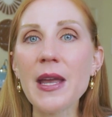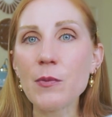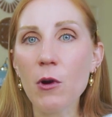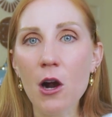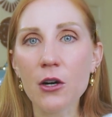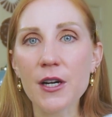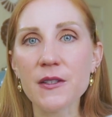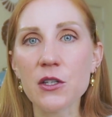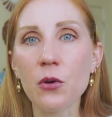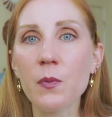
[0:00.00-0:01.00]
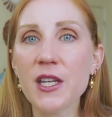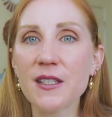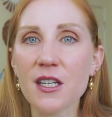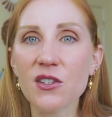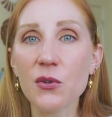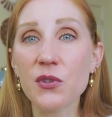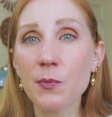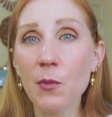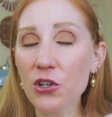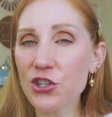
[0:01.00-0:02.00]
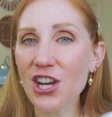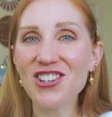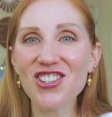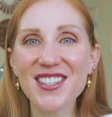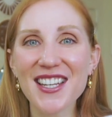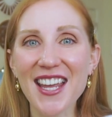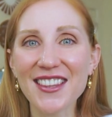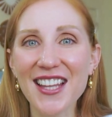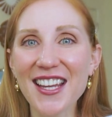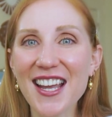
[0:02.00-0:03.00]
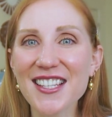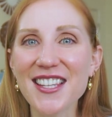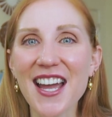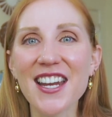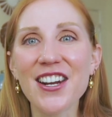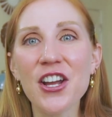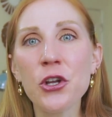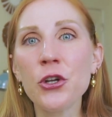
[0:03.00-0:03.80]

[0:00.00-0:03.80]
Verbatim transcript: make progress in your business. So, small changes, again, like I said,